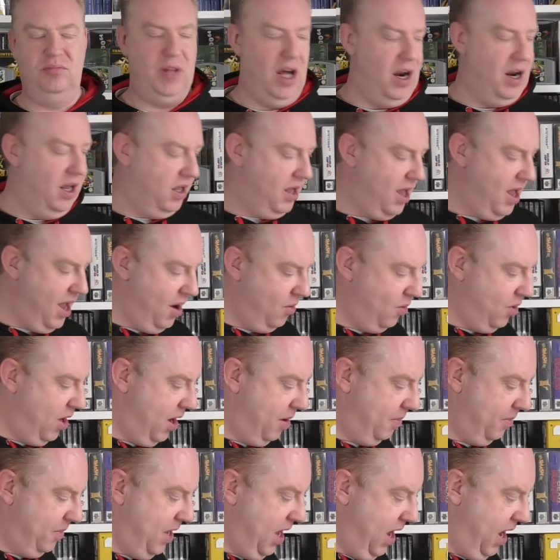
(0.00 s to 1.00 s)
done a count
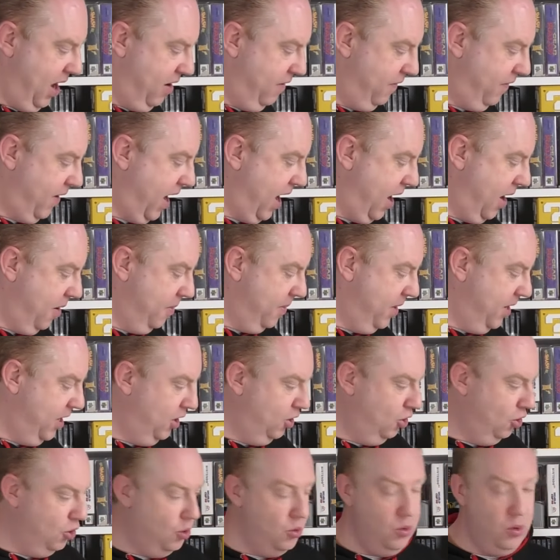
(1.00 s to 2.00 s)
up yet of how many
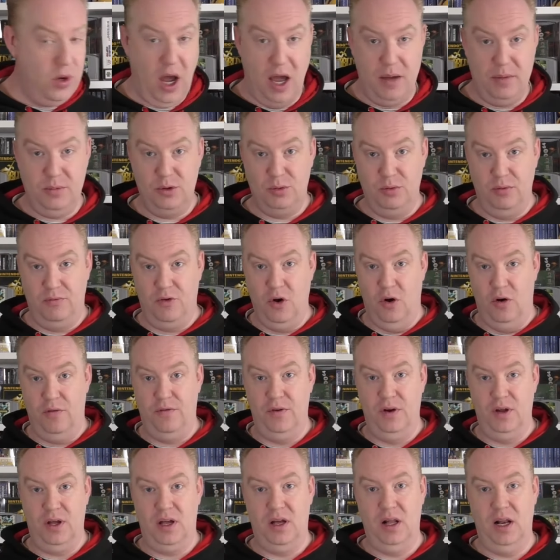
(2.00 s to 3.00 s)
new games we've got
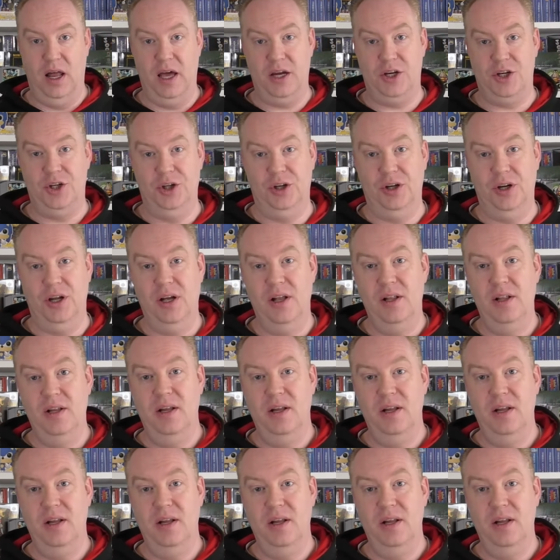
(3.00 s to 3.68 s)
for the collection.